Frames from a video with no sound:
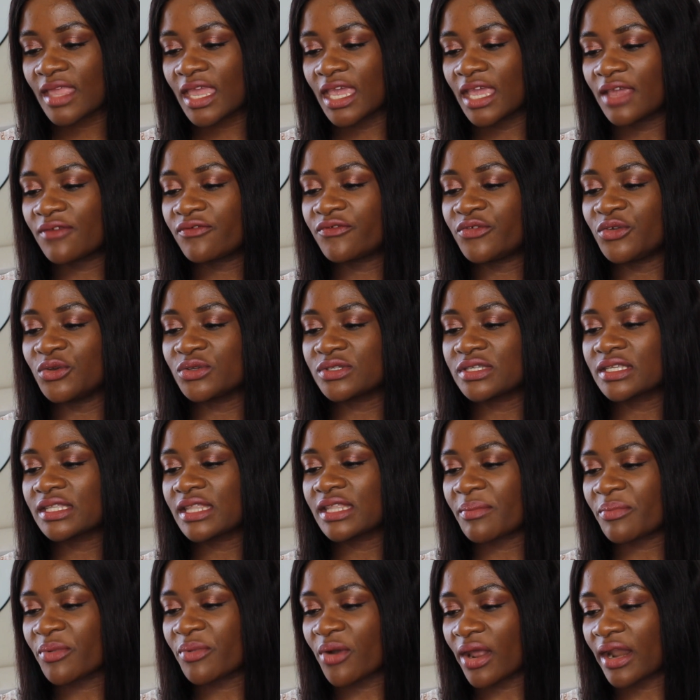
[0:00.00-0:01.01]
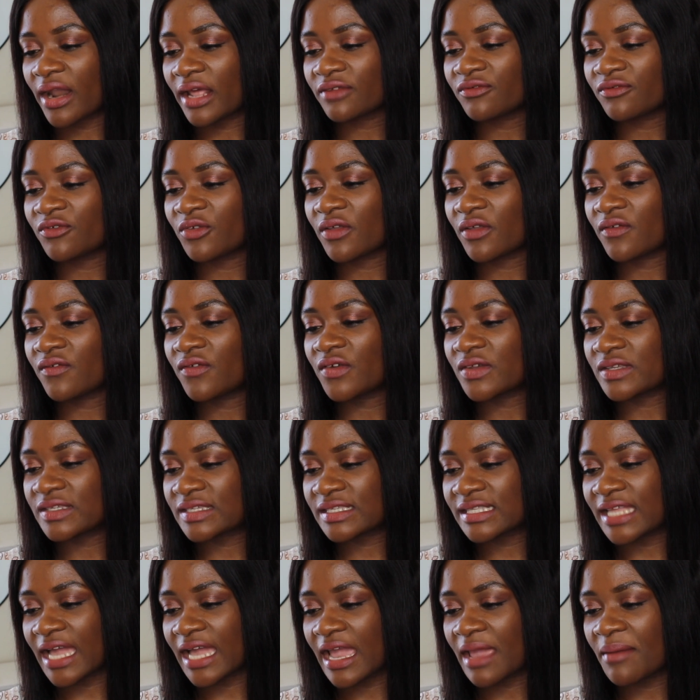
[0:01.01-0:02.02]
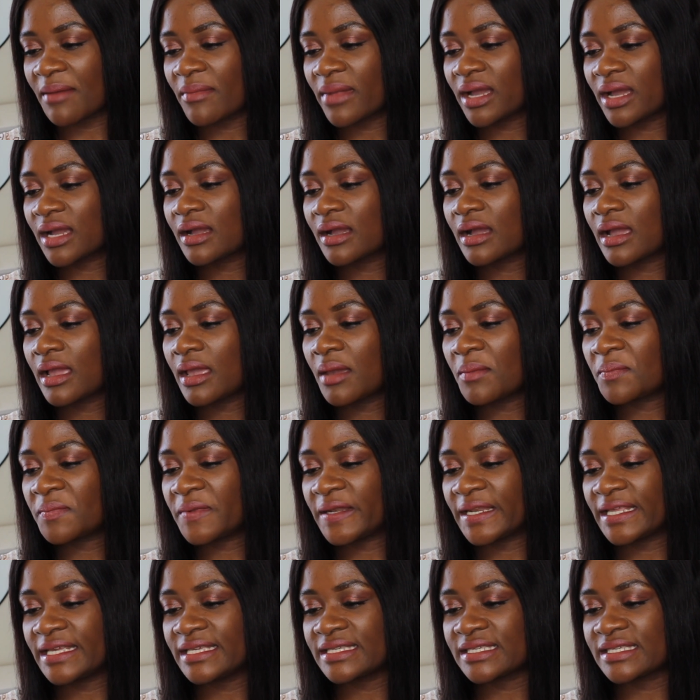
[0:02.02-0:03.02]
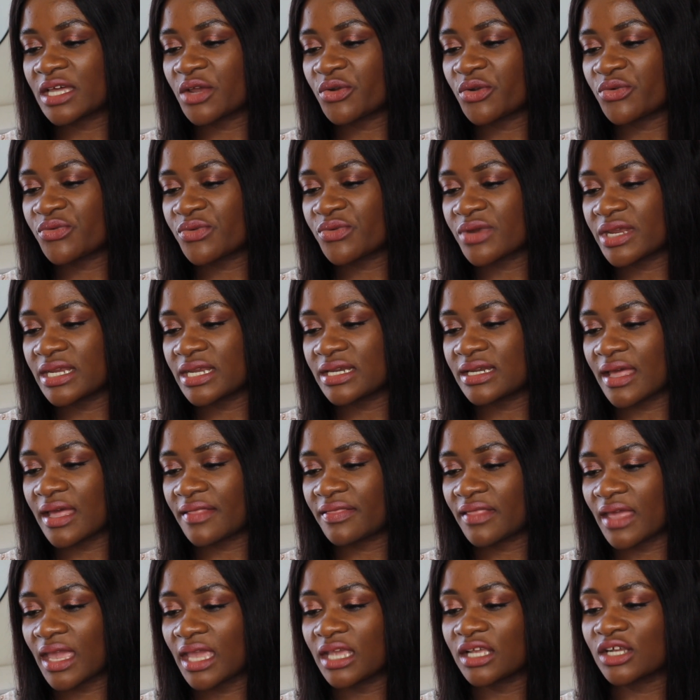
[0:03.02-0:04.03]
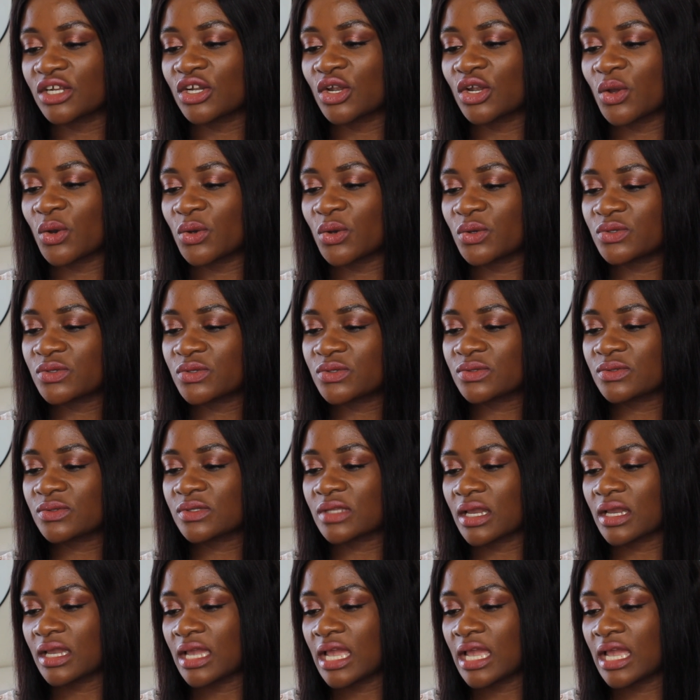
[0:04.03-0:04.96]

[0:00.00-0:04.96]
If using the product for the first time, please read the enclosed